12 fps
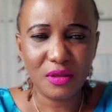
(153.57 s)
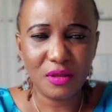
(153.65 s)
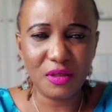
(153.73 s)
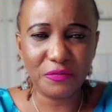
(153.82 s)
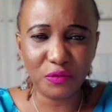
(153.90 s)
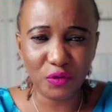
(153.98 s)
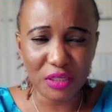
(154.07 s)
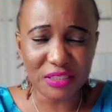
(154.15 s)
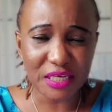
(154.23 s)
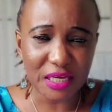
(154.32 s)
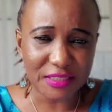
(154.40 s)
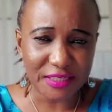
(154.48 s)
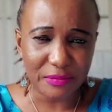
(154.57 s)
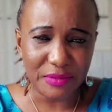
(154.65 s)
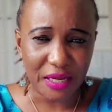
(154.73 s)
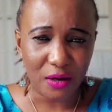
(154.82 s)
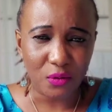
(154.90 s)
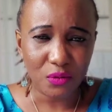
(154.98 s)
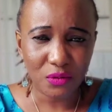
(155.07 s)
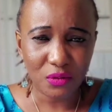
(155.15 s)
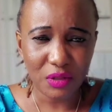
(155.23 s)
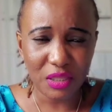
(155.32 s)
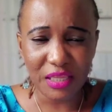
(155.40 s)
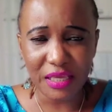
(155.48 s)
If we not take them now,
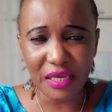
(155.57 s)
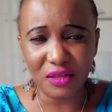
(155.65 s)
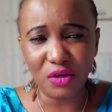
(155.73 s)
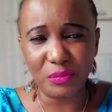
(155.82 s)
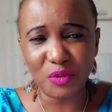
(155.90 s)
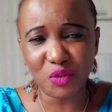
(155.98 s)
they end up